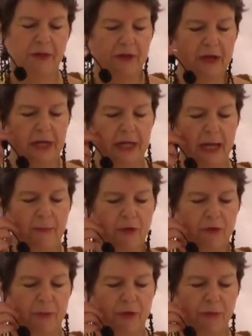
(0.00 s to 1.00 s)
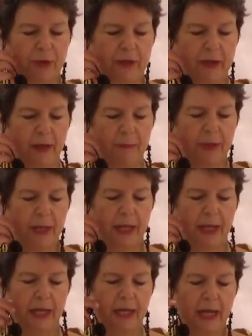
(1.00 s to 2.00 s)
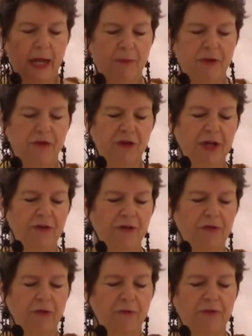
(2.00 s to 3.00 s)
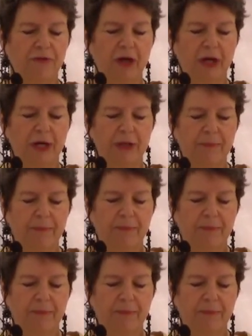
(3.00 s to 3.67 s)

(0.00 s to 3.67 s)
the dynamics between them and how it changes over time.